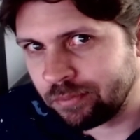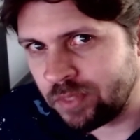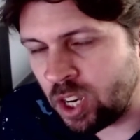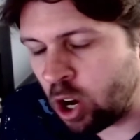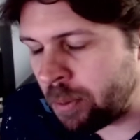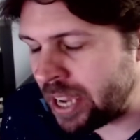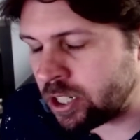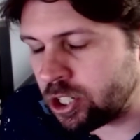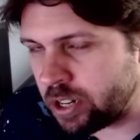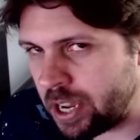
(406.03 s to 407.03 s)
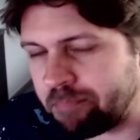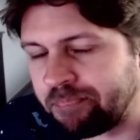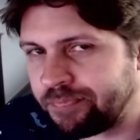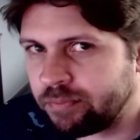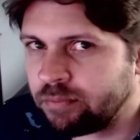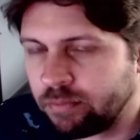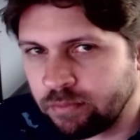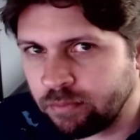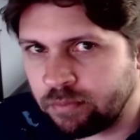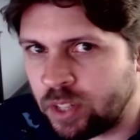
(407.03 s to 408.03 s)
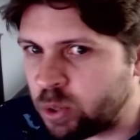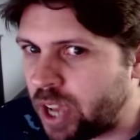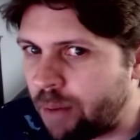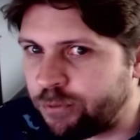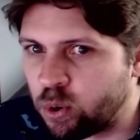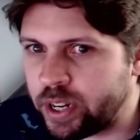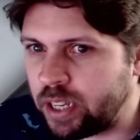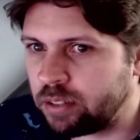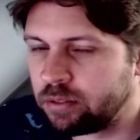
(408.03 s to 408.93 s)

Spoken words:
no mainstream. No top 40.